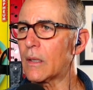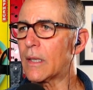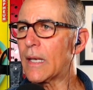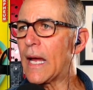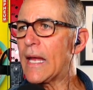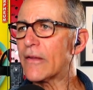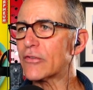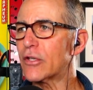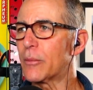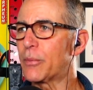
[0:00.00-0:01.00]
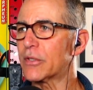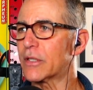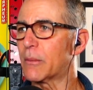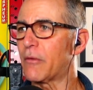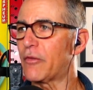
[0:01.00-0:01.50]
Can I ask you to put
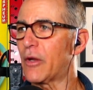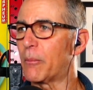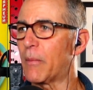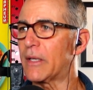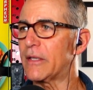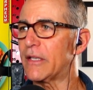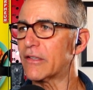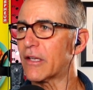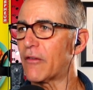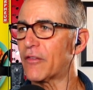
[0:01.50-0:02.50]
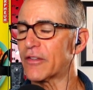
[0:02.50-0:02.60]
some of your Monday stuff